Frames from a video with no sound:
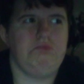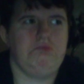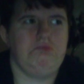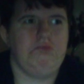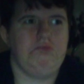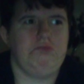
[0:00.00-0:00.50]

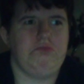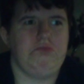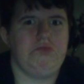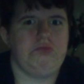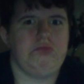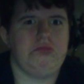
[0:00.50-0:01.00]

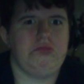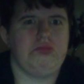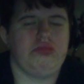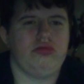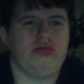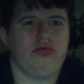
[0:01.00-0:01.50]

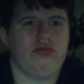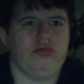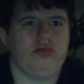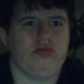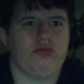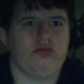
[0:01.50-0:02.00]

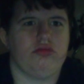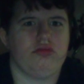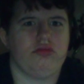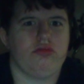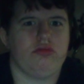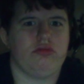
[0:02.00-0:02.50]
[no speech]